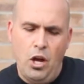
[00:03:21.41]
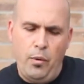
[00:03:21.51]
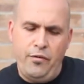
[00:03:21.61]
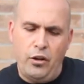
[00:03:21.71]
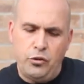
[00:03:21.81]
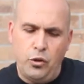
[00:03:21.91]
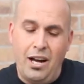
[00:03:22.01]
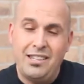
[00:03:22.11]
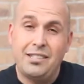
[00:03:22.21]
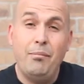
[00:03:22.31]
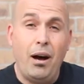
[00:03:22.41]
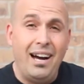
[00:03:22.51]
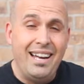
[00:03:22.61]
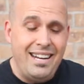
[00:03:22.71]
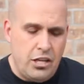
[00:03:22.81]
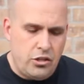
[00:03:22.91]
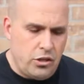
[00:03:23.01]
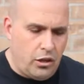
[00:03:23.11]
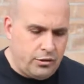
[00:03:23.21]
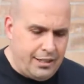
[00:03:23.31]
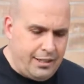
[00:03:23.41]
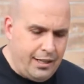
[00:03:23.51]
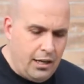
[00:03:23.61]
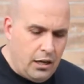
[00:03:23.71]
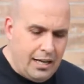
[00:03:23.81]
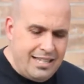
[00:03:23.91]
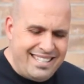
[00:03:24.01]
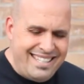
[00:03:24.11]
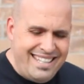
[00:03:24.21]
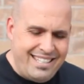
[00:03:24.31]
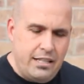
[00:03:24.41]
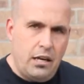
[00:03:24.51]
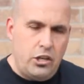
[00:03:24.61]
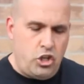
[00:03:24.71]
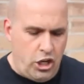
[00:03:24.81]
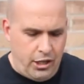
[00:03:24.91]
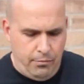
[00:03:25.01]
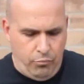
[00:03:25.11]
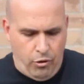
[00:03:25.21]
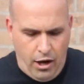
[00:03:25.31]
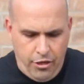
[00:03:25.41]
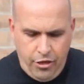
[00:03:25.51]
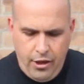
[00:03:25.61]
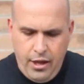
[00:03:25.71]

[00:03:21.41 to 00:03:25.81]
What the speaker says: we've also got some unsalted, unseasoned chicken broth.